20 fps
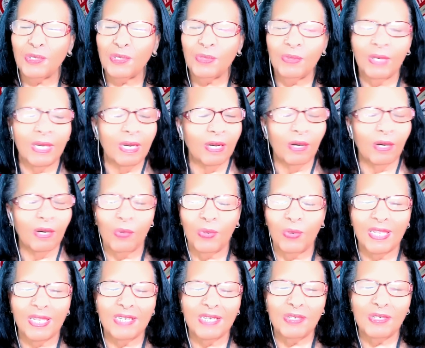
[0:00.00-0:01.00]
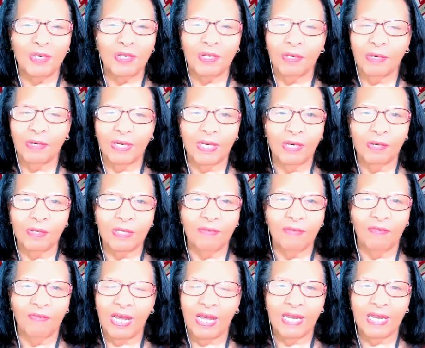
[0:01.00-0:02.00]
you, go within to your inner
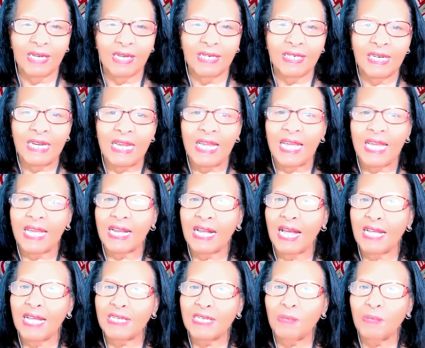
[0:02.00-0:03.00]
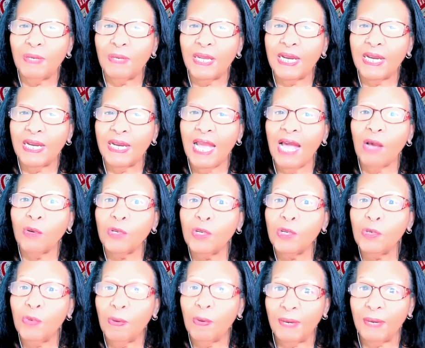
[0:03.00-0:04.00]
divine and contemplate how
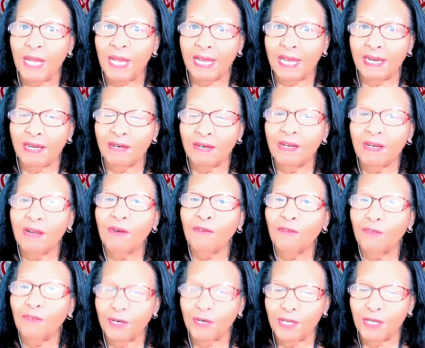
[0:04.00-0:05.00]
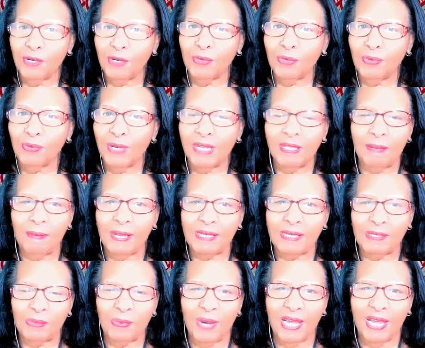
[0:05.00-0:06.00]
you apply it for you in the
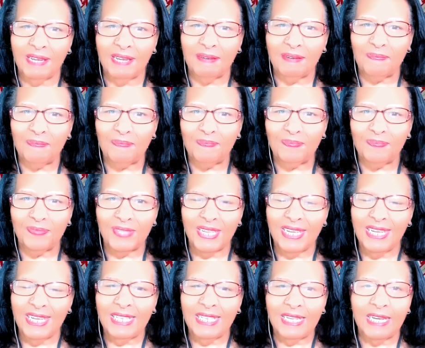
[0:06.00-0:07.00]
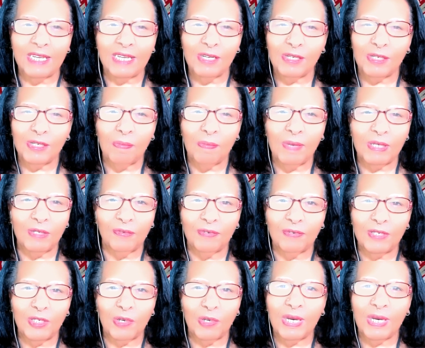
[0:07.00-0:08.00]
best way. Thank you so much
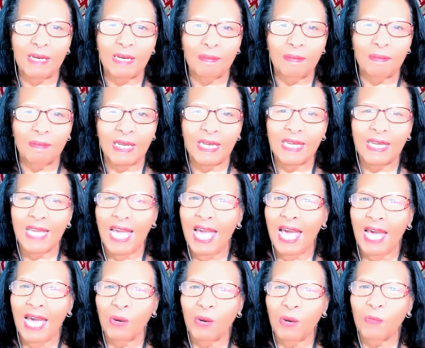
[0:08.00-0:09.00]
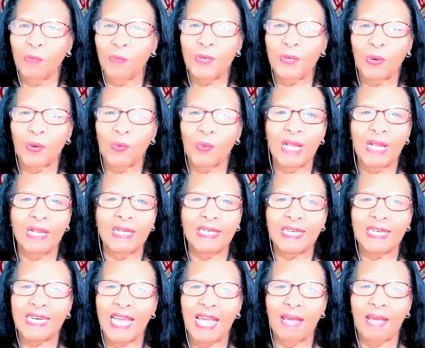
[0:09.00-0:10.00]
for joining me. I hope you are well
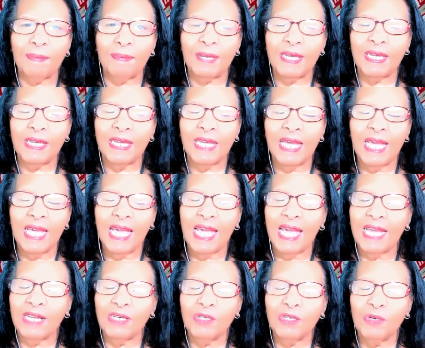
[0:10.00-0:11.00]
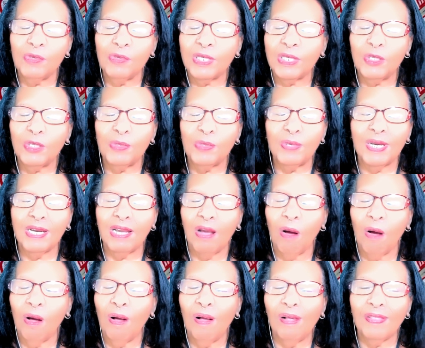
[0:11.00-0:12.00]
and happy, and you are doing
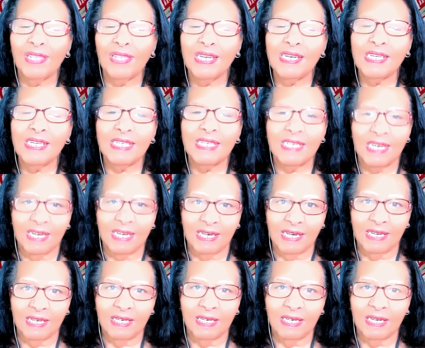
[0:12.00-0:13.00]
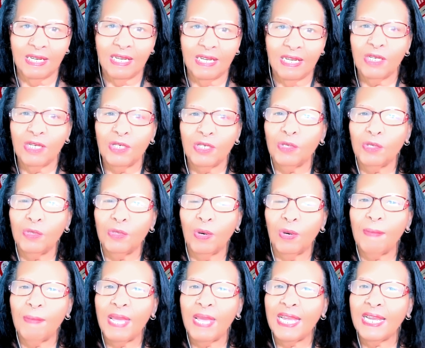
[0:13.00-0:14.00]
all that is needed to
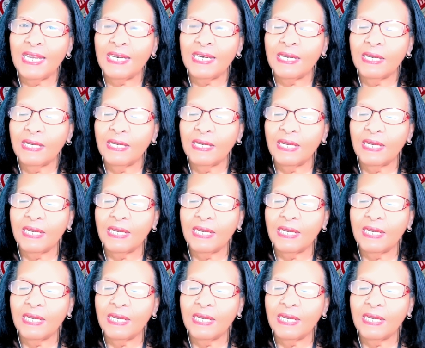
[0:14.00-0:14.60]
remain